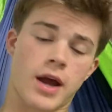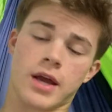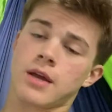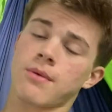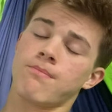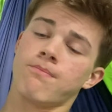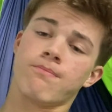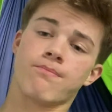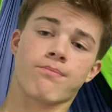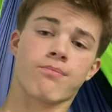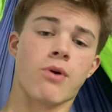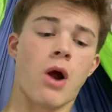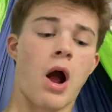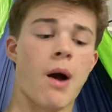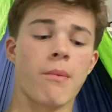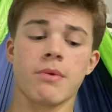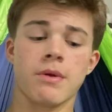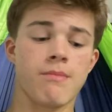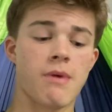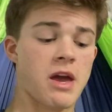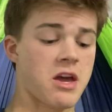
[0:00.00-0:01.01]
could
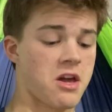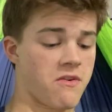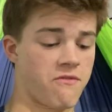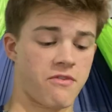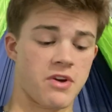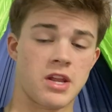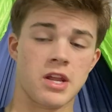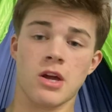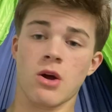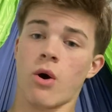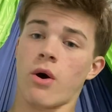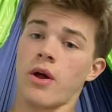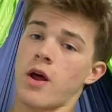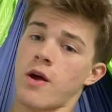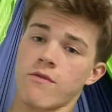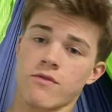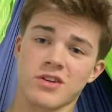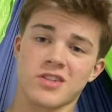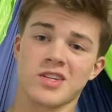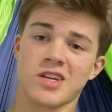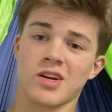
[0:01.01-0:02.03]
probably make a video on
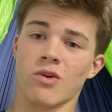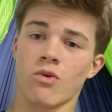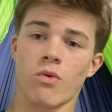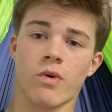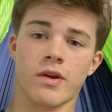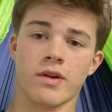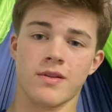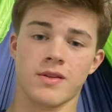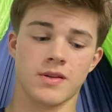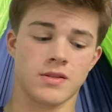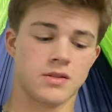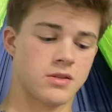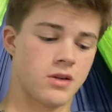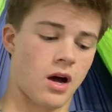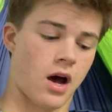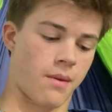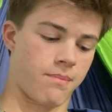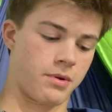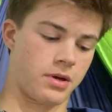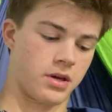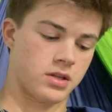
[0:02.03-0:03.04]
every single one of these
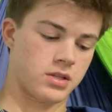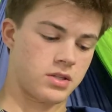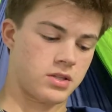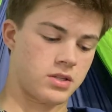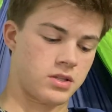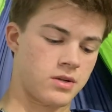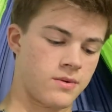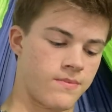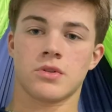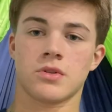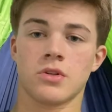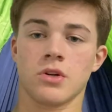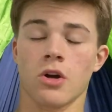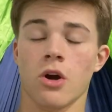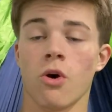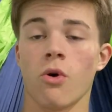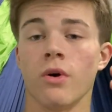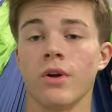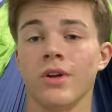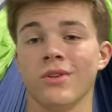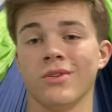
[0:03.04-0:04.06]
topics to
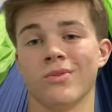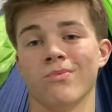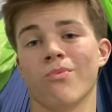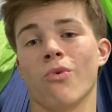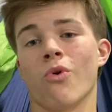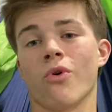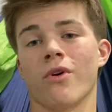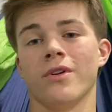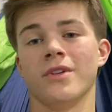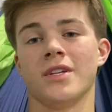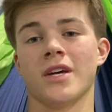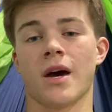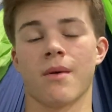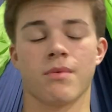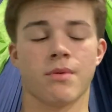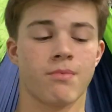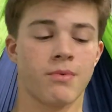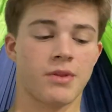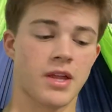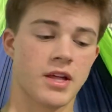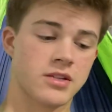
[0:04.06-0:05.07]
go in more in
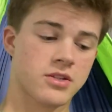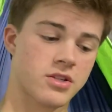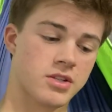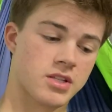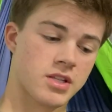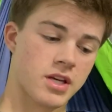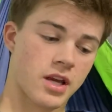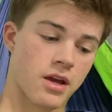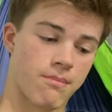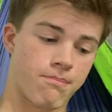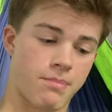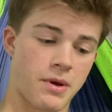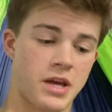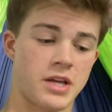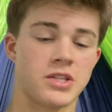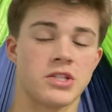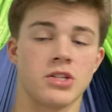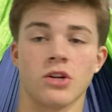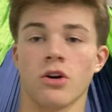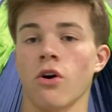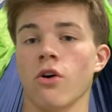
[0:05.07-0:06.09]
depth, but that's just like a
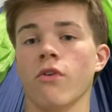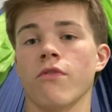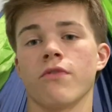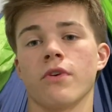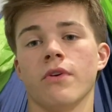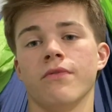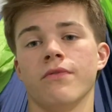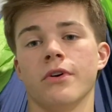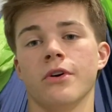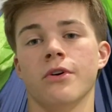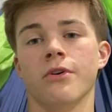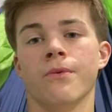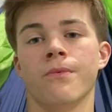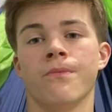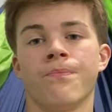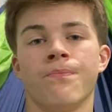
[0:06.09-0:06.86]
basic overview.